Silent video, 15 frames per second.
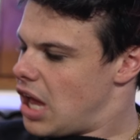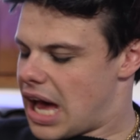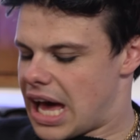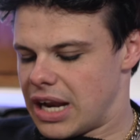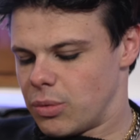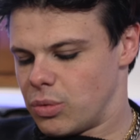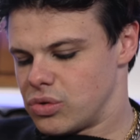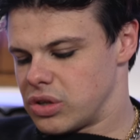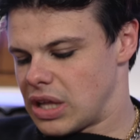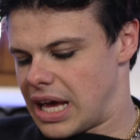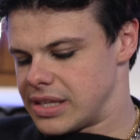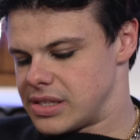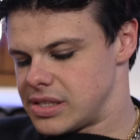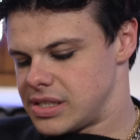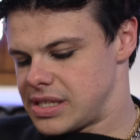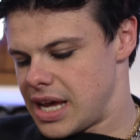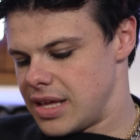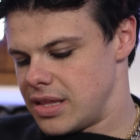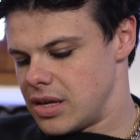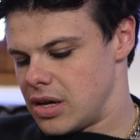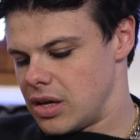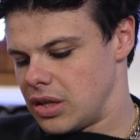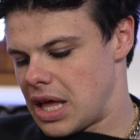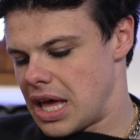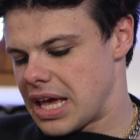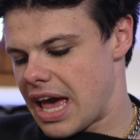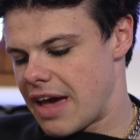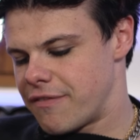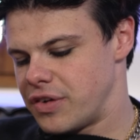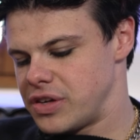And I would like to say that like
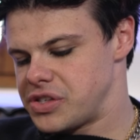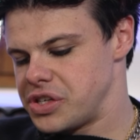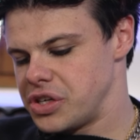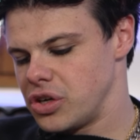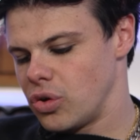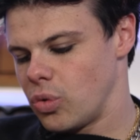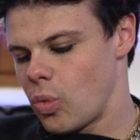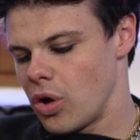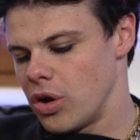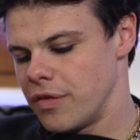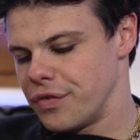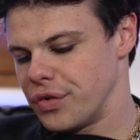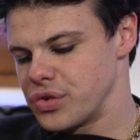every single one of